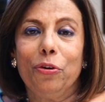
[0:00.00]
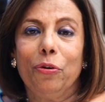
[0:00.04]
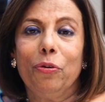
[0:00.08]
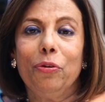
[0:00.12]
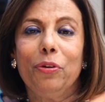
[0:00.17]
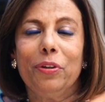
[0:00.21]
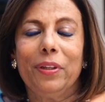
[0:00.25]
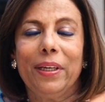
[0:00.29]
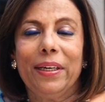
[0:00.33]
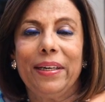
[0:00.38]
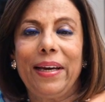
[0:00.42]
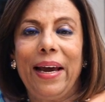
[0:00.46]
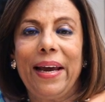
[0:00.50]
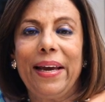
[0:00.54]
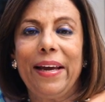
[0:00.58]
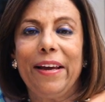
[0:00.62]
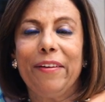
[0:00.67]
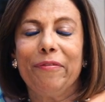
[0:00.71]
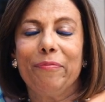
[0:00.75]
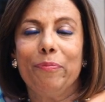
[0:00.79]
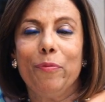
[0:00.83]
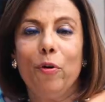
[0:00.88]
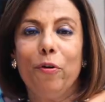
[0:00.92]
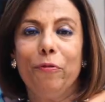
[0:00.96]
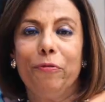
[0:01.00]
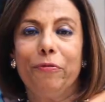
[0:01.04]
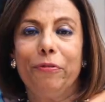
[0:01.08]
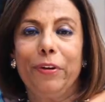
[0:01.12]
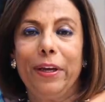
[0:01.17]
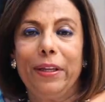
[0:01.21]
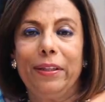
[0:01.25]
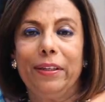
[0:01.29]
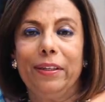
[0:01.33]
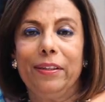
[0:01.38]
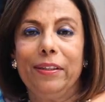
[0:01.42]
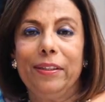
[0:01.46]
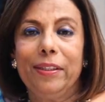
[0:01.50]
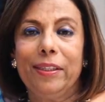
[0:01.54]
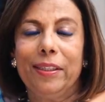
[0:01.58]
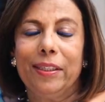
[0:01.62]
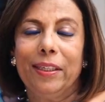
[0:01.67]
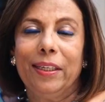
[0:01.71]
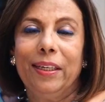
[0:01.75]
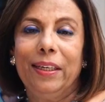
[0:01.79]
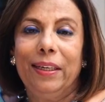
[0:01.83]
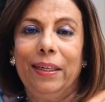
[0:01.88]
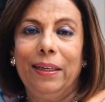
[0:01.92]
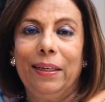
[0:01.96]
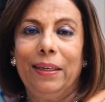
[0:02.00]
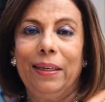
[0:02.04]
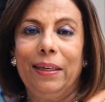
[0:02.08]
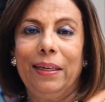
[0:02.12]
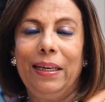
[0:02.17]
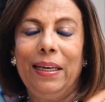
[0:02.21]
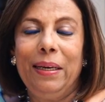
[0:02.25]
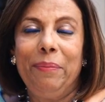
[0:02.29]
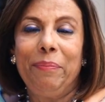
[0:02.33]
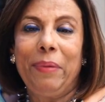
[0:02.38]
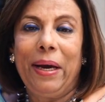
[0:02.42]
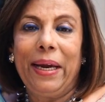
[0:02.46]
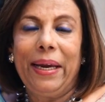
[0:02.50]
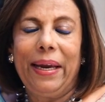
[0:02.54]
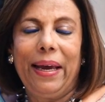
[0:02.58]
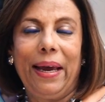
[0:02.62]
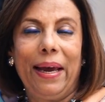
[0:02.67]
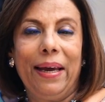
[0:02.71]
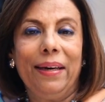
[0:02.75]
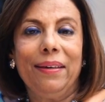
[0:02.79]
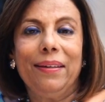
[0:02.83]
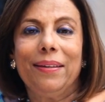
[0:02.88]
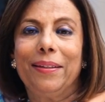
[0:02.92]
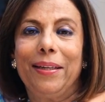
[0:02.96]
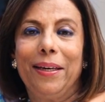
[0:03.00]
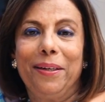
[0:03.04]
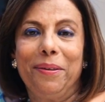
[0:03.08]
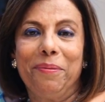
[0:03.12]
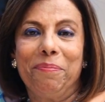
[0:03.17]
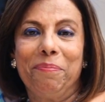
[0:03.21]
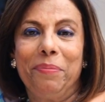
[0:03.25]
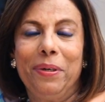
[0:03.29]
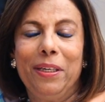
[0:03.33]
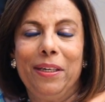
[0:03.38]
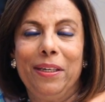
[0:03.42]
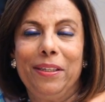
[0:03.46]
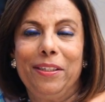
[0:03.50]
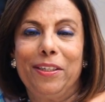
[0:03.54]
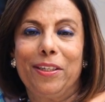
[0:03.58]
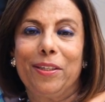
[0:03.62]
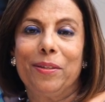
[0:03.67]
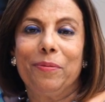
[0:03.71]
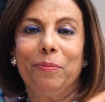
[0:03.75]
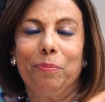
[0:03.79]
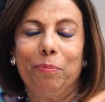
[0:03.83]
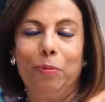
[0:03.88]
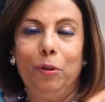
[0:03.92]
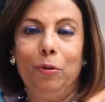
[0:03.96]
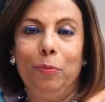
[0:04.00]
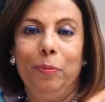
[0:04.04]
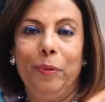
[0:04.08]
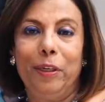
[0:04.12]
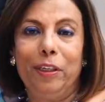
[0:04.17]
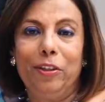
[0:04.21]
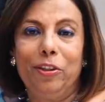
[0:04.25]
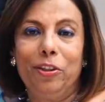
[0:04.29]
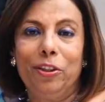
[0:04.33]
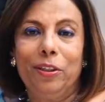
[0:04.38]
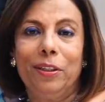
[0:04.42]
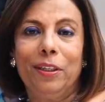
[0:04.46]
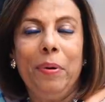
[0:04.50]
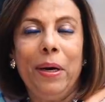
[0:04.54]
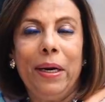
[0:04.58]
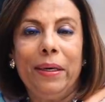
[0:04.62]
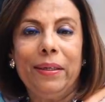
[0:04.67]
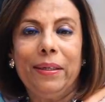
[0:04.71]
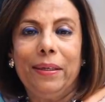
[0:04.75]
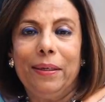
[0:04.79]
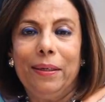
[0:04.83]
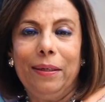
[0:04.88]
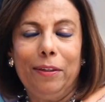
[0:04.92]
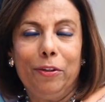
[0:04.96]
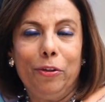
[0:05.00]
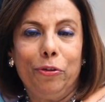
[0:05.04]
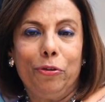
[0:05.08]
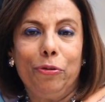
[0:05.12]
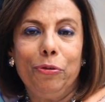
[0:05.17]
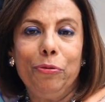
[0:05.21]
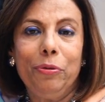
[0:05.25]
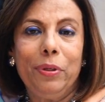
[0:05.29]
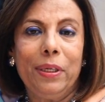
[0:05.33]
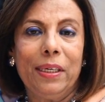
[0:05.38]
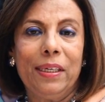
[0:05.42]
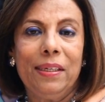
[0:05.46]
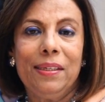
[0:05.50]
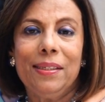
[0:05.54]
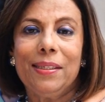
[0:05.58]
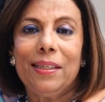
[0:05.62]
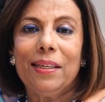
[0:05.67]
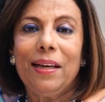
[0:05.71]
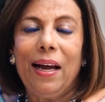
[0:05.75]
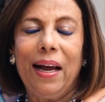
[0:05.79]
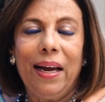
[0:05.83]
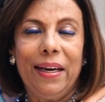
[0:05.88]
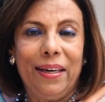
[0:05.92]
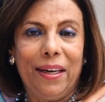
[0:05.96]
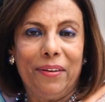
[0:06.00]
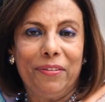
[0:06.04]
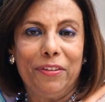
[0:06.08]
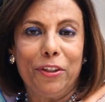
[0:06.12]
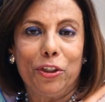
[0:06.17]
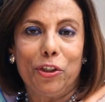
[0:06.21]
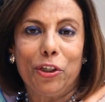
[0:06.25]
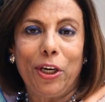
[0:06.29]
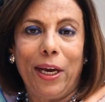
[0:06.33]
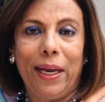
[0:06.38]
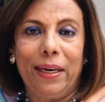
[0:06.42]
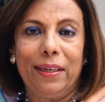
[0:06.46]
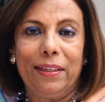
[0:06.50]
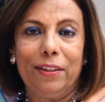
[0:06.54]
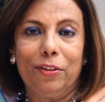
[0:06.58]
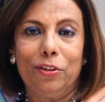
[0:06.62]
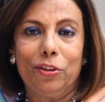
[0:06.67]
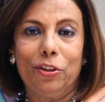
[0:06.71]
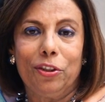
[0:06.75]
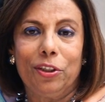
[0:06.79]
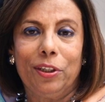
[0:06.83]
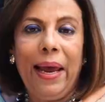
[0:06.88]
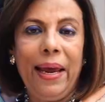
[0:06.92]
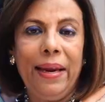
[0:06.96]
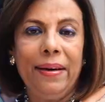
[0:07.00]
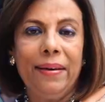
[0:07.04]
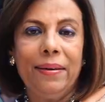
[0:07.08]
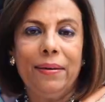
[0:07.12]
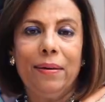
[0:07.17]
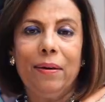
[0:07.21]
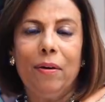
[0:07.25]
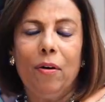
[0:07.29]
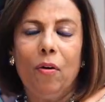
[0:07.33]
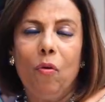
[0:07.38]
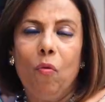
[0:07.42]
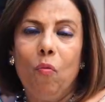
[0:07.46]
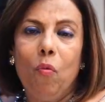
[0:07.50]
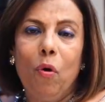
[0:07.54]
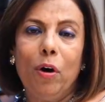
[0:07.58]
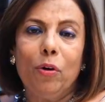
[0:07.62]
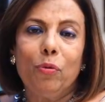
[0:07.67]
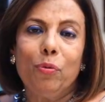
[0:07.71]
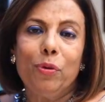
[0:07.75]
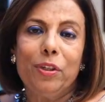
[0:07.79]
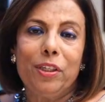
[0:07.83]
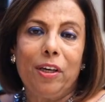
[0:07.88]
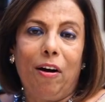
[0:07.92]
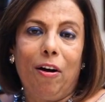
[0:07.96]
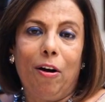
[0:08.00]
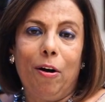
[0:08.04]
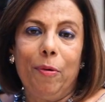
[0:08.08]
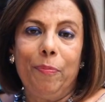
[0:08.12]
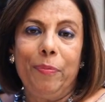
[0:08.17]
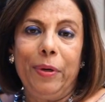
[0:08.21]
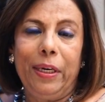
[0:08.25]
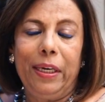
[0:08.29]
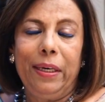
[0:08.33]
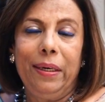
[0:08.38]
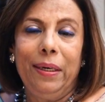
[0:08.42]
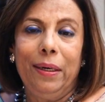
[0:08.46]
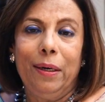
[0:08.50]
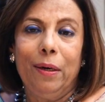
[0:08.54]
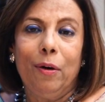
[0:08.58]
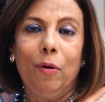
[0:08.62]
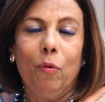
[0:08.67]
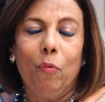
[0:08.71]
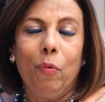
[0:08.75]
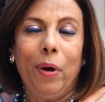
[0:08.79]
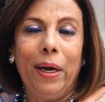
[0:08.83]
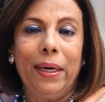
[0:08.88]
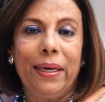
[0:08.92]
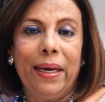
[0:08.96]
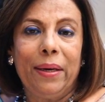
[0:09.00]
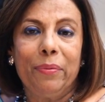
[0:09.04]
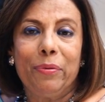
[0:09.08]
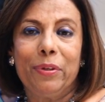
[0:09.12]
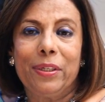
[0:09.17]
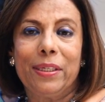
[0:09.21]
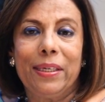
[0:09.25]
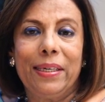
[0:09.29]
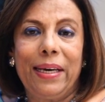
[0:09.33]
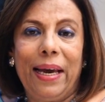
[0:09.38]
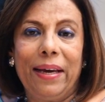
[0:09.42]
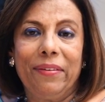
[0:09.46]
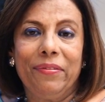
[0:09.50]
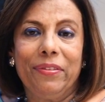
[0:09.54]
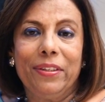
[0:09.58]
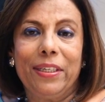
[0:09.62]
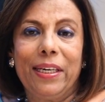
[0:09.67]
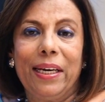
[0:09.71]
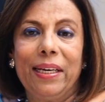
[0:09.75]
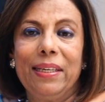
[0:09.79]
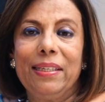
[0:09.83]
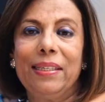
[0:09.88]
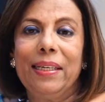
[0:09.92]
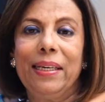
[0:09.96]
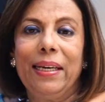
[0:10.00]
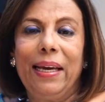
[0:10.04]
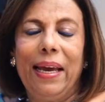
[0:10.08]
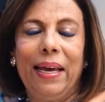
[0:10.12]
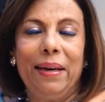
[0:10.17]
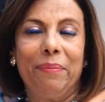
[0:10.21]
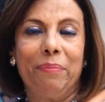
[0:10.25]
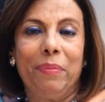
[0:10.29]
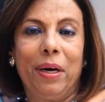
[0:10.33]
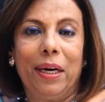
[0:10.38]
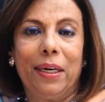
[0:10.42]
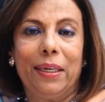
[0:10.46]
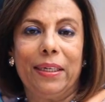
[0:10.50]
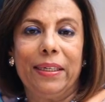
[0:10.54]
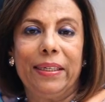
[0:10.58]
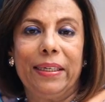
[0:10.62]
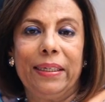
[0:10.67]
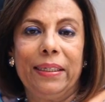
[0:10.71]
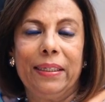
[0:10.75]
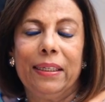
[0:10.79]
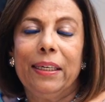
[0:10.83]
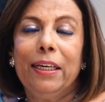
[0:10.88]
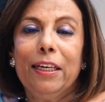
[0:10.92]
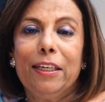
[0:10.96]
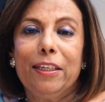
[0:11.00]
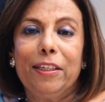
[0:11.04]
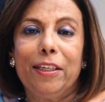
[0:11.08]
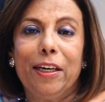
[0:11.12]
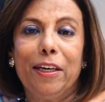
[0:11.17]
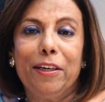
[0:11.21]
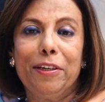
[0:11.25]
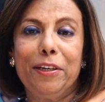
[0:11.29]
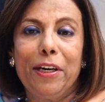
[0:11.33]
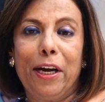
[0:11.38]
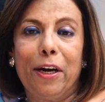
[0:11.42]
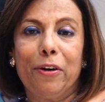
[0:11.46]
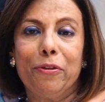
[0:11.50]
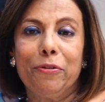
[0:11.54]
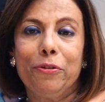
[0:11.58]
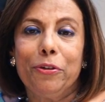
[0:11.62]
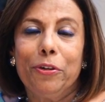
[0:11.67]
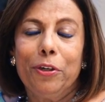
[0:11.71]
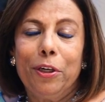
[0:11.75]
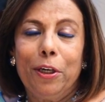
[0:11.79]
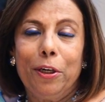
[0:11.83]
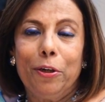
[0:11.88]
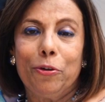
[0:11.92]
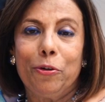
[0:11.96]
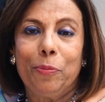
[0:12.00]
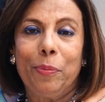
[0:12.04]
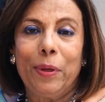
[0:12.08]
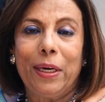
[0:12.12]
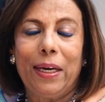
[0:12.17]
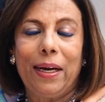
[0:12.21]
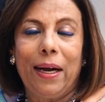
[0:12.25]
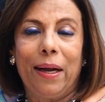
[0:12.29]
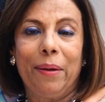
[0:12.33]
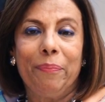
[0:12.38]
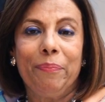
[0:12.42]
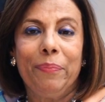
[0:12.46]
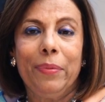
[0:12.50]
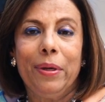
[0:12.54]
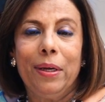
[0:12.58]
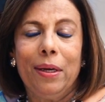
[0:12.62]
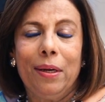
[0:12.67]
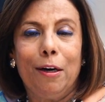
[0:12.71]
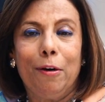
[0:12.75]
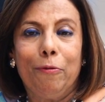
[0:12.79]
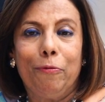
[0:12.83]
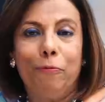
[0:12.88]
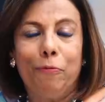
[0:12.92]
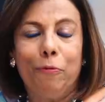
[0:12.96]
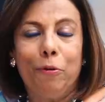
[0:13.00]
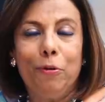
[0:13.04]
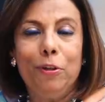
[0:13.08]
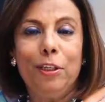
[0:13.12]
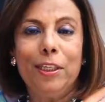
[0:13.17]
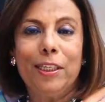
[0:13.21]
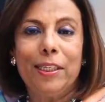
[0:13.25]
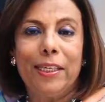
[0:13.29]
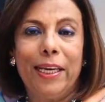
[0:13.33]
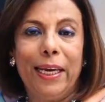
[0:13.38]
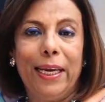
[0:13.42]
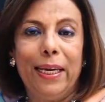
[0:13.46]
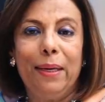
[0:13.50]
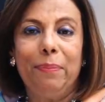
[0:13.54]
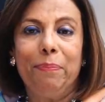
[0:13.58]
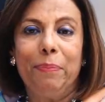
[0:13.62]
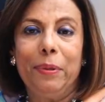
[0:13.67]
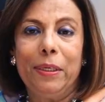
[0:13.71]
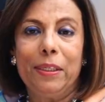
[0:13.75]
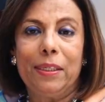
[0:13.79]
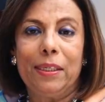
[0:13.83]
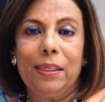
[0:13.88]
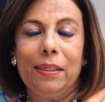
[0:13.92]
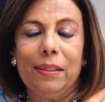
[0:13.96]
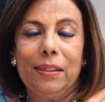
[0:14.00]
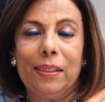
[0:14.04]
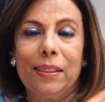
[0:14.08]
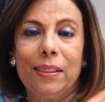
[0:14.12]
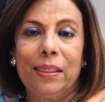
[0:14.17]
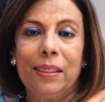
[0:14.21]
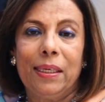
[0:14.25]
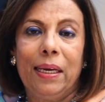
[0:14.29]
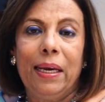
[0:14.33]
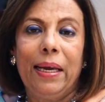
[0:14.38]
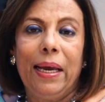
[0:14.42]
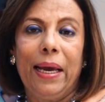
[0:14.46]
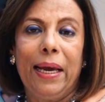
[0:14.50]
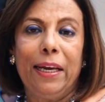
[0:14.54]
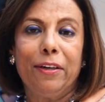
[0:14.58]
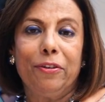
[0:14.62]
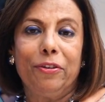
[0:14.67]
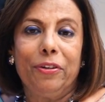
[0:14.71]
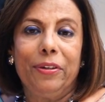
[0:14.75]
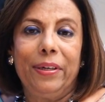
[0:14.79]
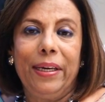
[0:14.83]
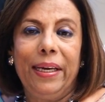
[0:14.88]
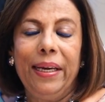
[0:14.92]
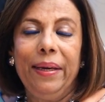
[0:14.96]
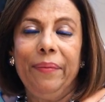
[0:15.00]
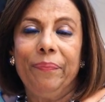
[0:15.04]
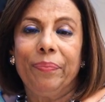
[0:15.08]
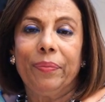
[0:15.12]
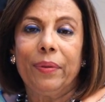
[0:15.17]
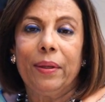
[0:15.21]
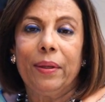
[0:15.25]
joke that I have more feathers in my hat than a bird's plumage. But the truth is, I love a challenge. And what was a hobby while I was in advertising and marketing turned out to become a full scale business. And today,